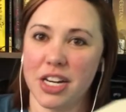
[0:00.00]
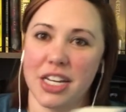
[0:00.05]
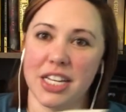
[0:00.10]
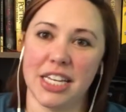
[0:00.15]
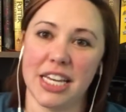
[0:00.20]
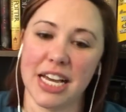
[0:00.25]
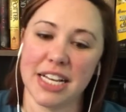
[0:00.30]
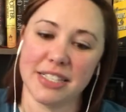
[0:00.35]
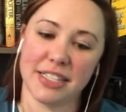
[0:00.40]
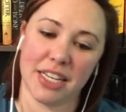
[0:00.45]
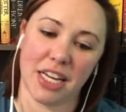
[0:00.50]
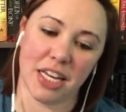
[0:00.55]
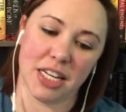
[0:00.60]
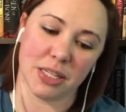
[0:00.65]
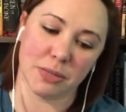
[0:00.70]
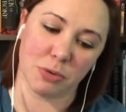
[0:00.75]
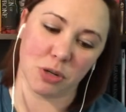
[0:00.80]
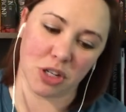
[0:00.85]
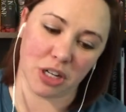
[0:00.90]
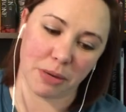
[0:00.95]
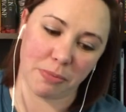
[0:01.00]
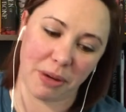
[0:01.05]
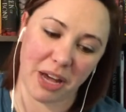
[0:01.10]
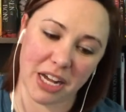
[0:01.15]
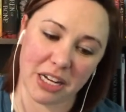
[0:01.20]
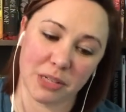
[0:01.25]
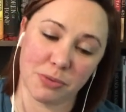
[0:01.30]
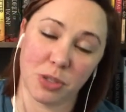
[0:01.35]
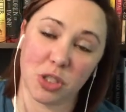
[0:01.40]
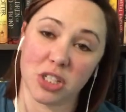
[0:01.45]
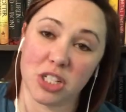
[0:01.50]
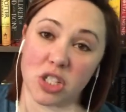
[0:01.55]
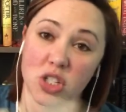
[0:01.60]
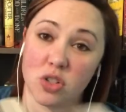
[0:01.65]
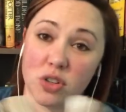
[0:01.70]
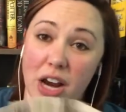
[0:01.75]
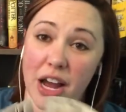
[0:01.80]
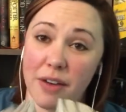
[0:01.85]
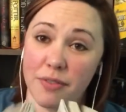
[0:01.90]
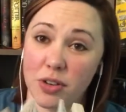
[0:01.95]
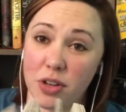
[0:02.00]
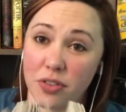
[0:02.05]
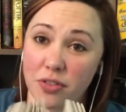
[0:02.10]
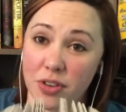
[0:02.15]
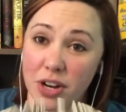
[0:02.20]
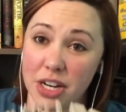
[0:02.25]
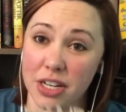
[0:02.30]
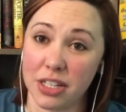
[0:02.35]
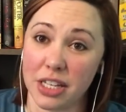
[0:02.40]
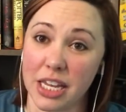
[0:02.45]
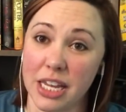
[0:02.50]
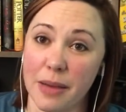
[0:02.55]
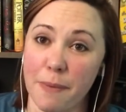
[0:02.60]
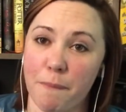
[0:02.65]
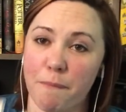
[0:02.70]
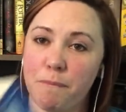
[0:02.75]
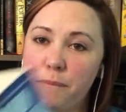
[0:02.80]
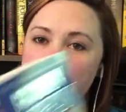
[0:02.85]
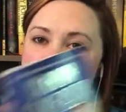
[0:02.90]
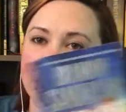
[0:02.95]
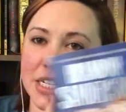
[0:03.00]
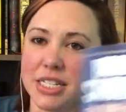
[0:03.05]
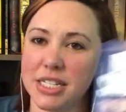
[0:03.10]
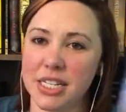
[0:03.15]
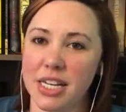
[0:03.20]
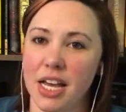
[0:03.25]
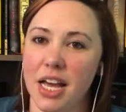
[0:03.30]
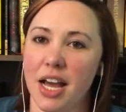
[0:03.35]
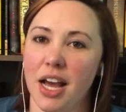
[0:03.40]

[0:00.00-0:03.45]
Yes, it is more compactable, it's travel friendly, but